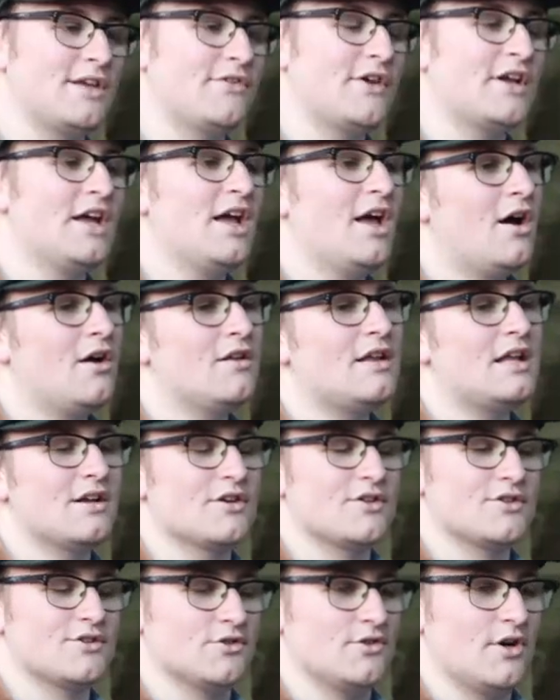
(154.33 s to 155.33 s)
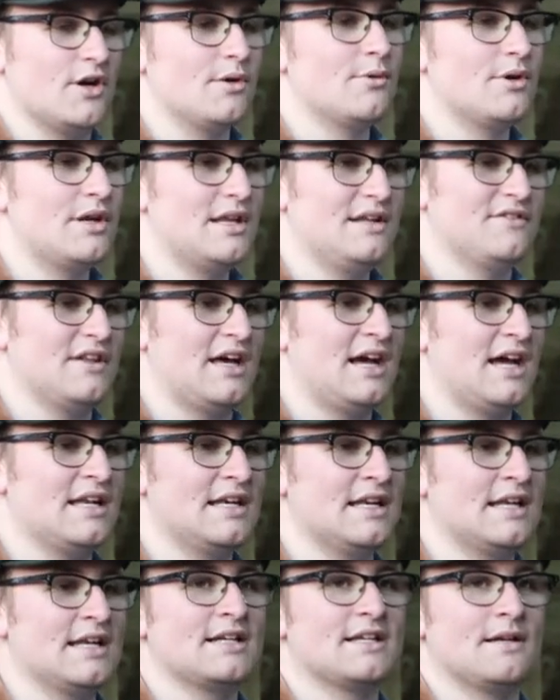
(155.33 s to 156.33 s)
You think, oh, that looks all right, we'll leave that, and
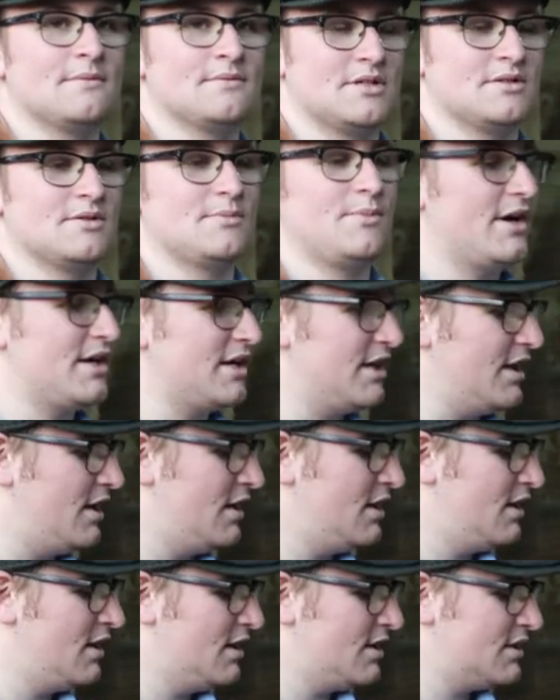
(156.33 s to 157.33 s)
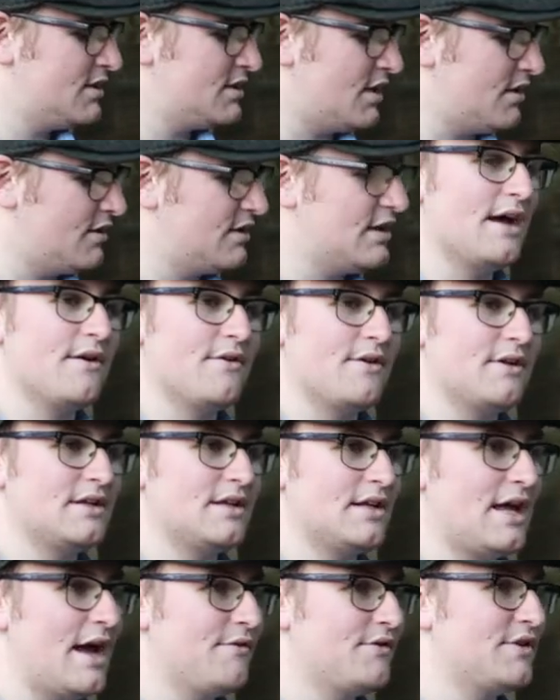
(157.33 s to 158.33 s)
then yeah. it comes up to bite you. So, yeah, yeah
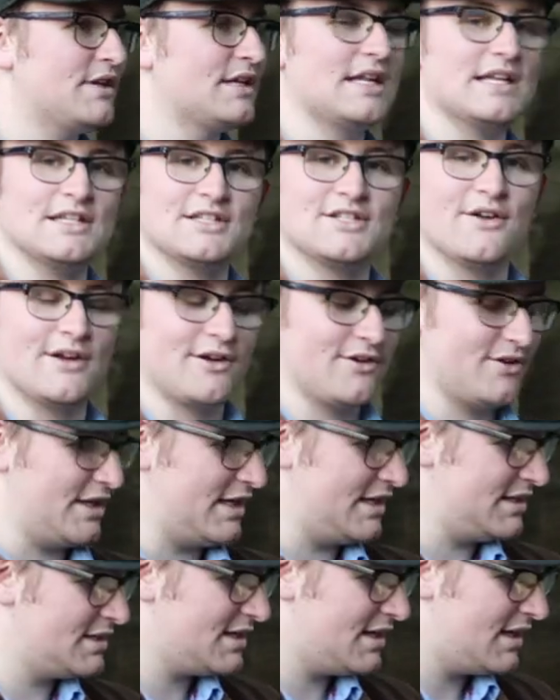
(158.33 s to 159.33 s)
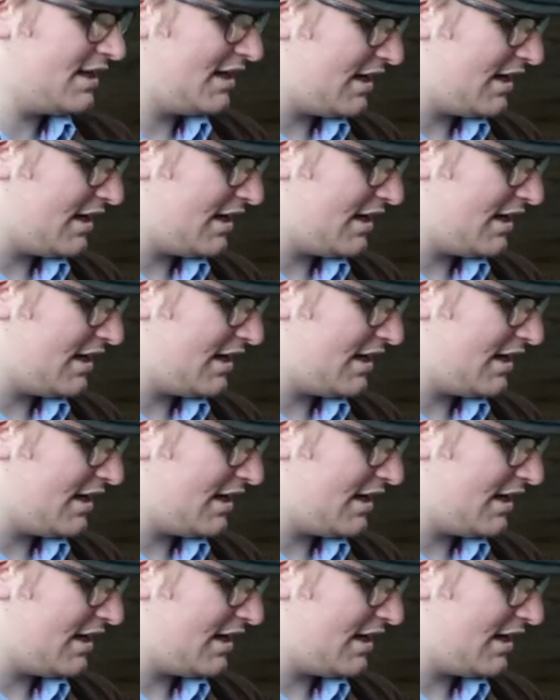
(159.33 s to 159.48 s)
wow. everything needs doing on these.